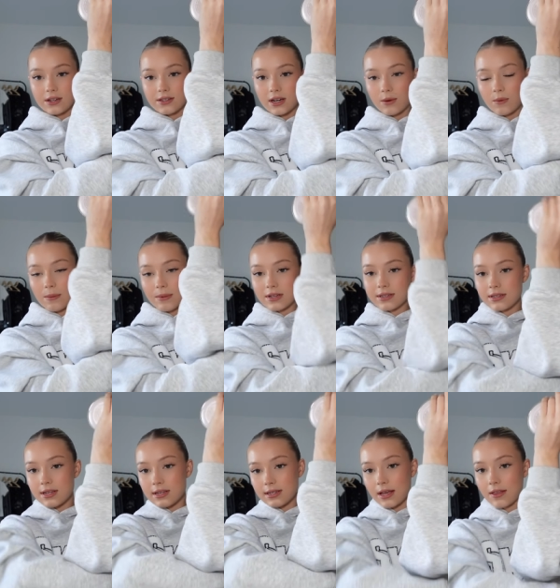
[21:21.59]
So like one person
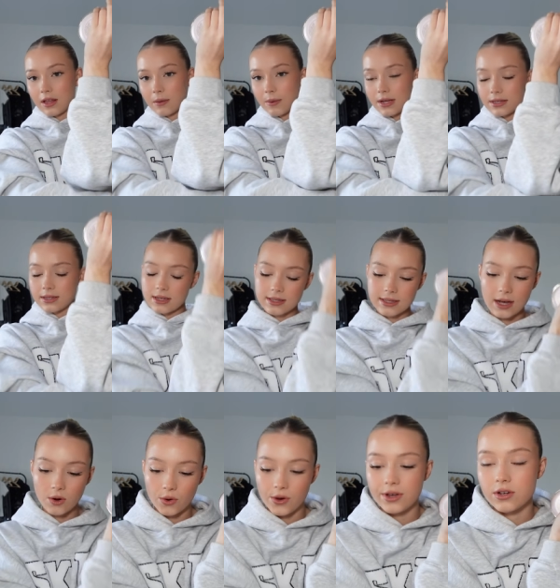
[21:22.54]
sits there, the other person sits there,
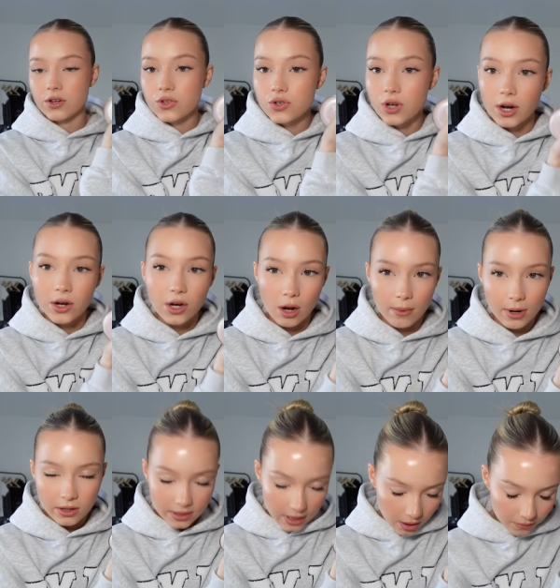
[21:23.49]
or you can just like go by
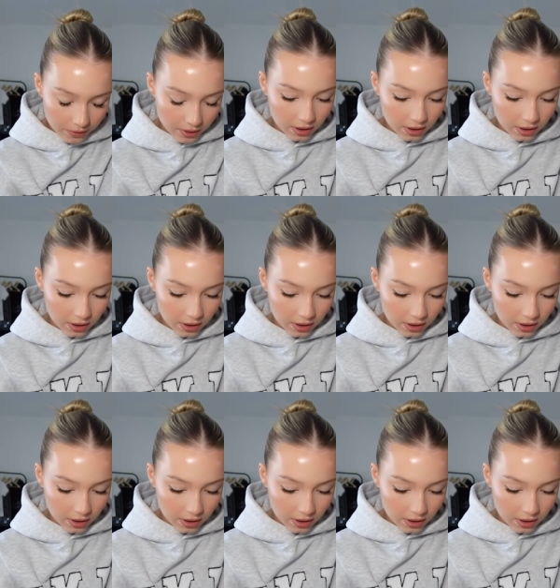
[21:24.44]
yourself.